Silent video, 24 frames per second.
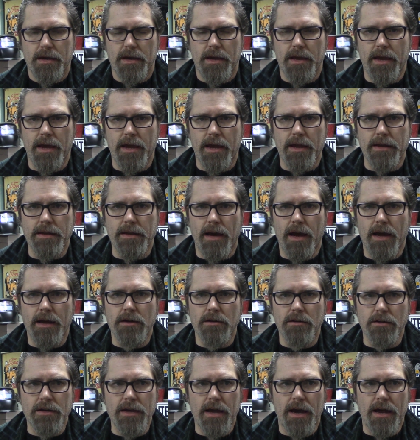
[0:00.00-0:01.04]
and I
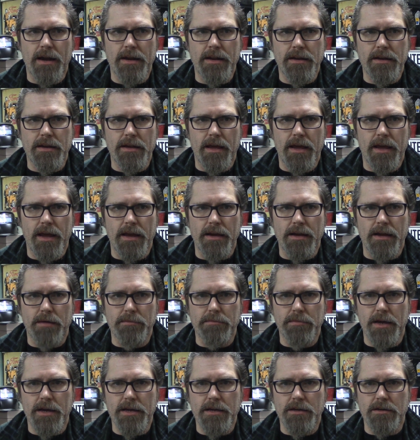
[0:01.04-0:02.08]
look at it and
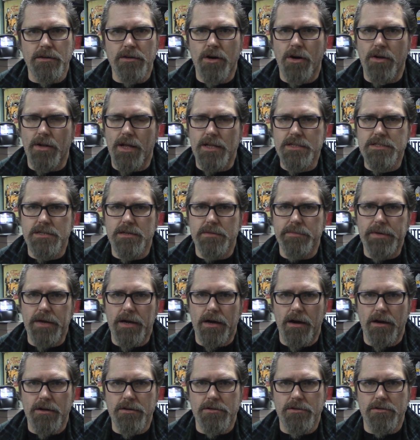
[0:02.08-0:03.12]
I'm like, no, that's going to be
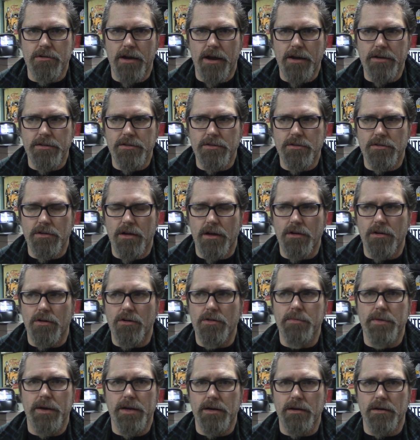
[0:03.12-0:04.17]
100 grand. And you're like,
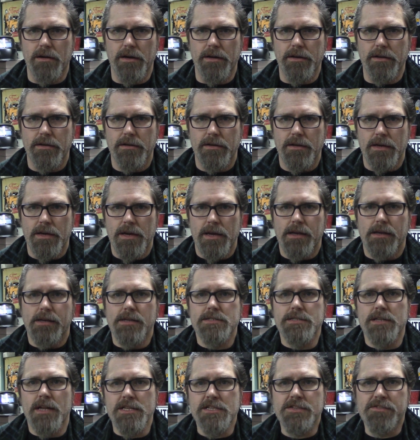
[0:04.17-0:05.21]
oh my God.
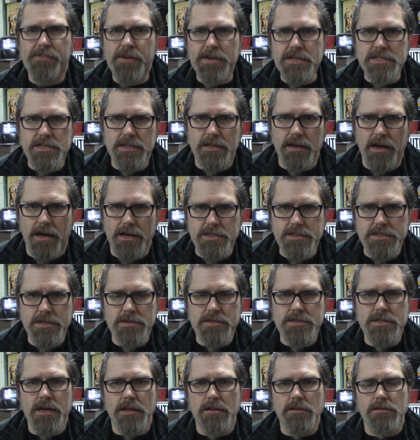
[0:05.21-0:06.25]
Because let's face it, guys,
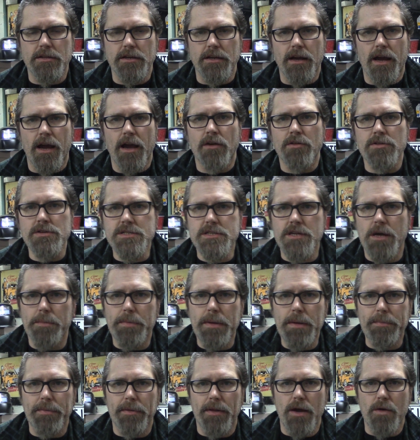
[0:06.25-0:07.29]
here's the other thing. I always tell
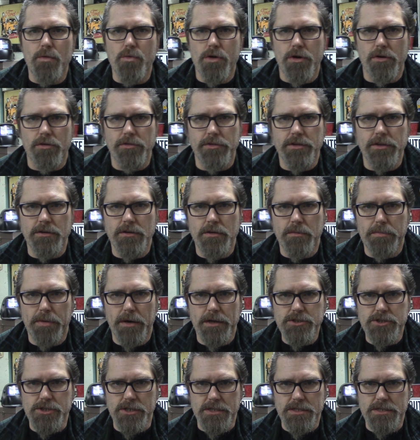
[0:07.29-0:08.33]
people I work within their
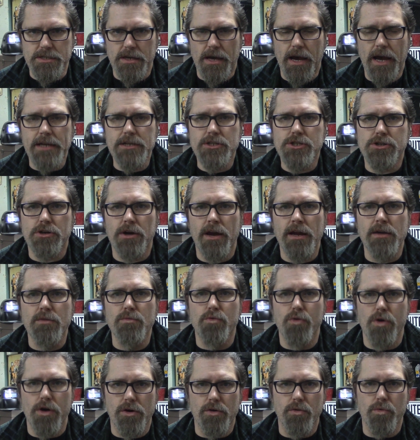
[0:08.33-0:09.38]
budgets. I try
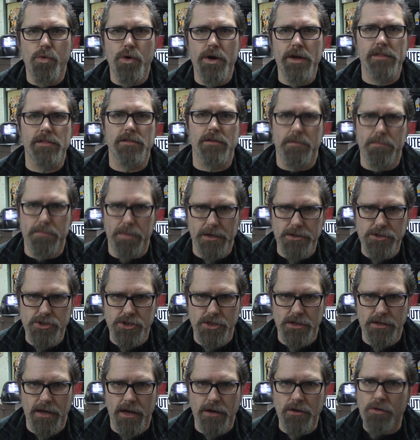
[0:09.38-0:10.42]
and work with their
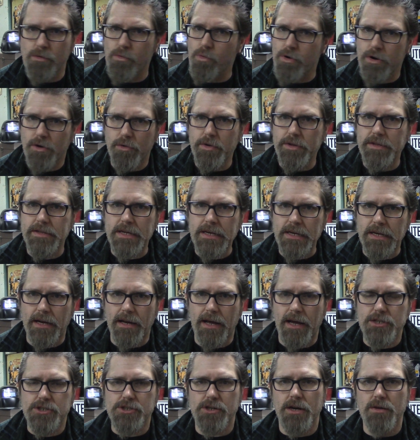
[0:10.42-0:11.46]
budget. I don't work within it.
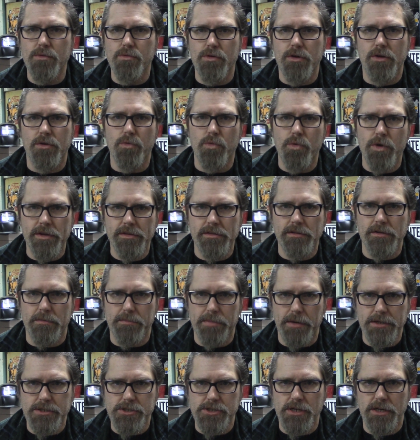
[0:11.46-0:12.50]
I try and work with their
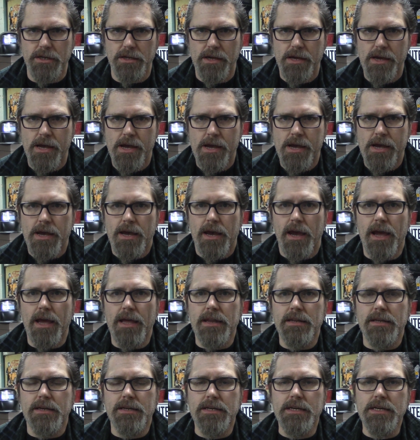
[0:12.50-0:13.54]
budget.
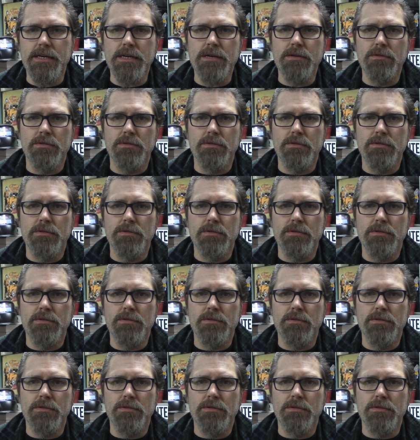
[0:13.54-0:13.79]
And the key,